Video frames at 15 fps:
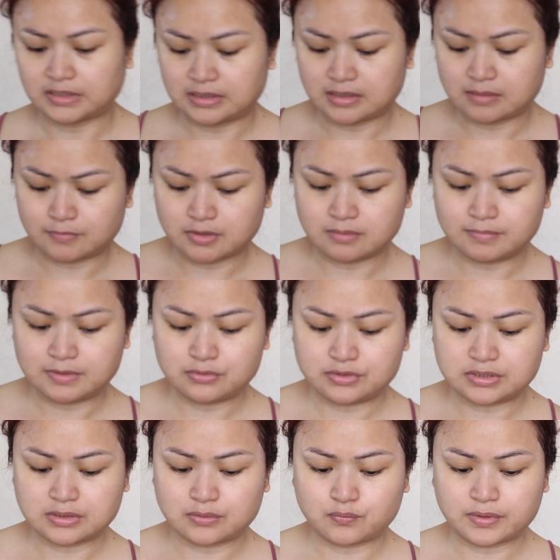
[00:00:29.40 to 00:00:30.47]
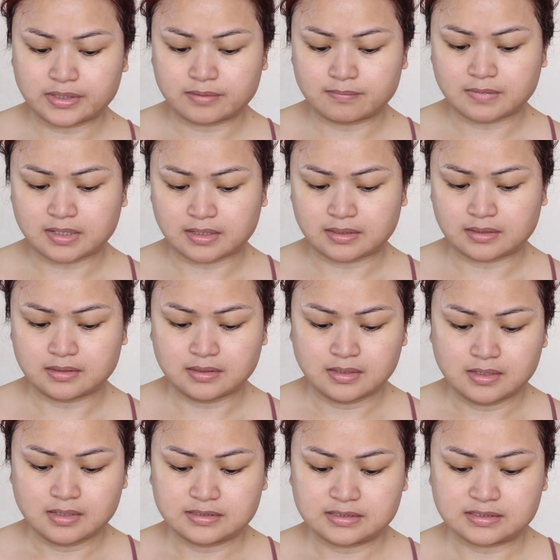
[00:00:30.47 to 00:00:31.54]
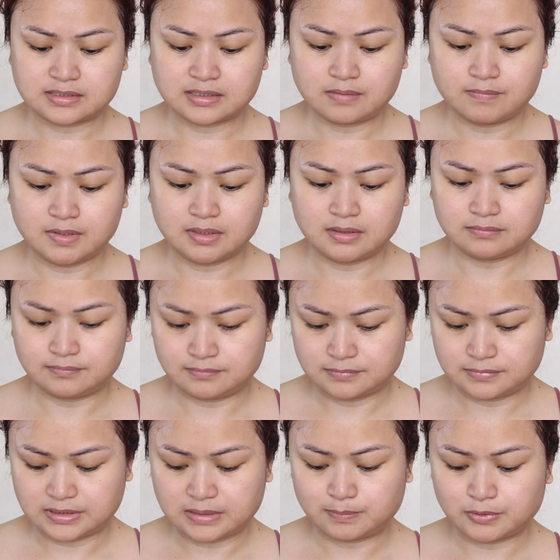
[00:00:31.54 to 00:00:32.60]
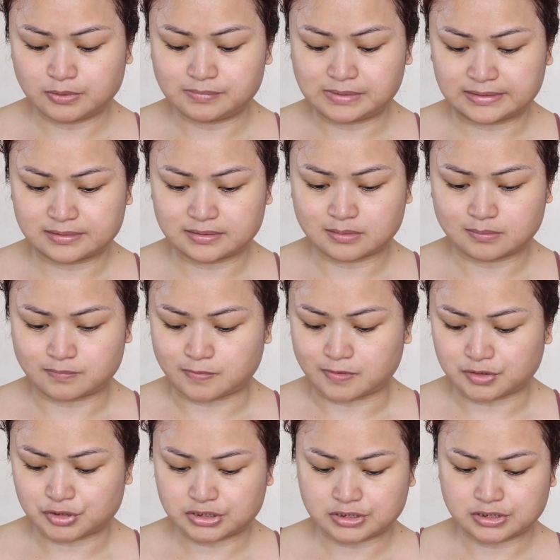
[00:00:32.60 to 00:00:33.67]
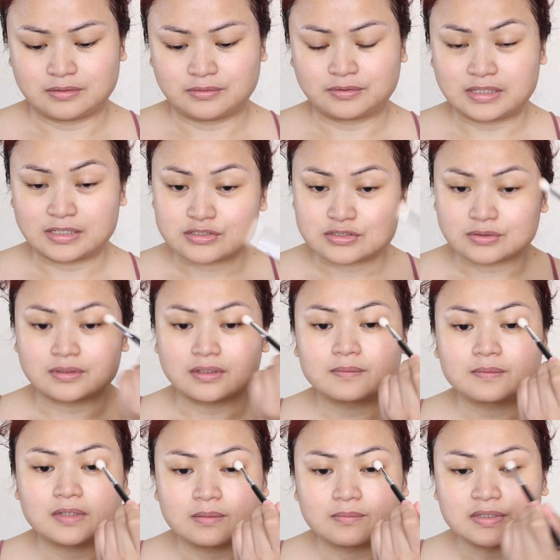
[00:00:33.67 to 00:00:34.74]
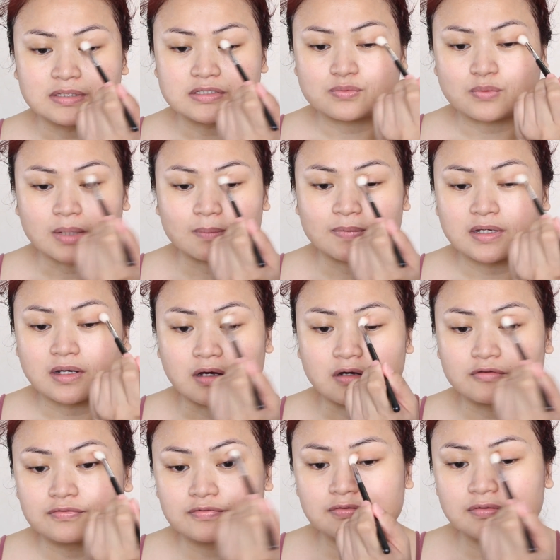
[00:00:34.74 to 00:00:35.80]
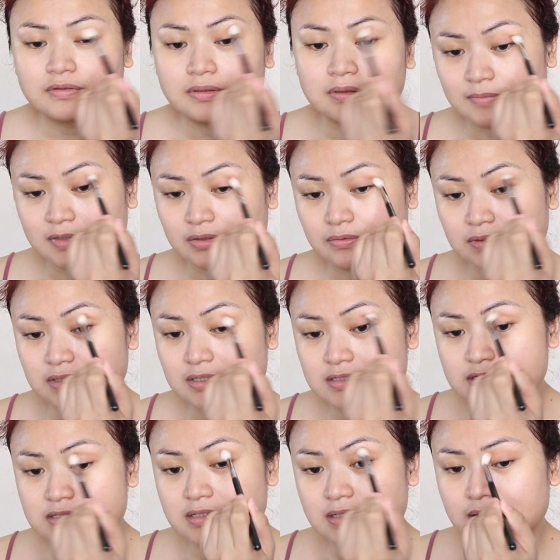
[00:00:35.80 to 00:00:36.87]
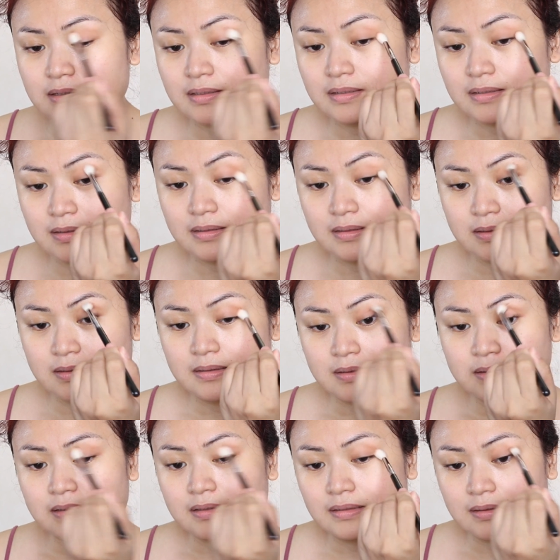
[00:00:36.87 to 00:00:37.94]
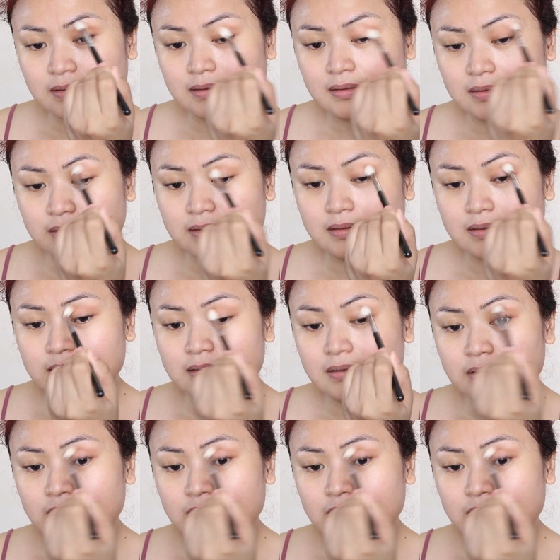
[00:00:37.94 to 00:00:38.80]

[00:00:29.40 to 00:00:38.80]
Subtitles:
and I'm going to be using with my Sigma Tapered blending brush. Okay, so now I'm going to be swiping off on my crease. And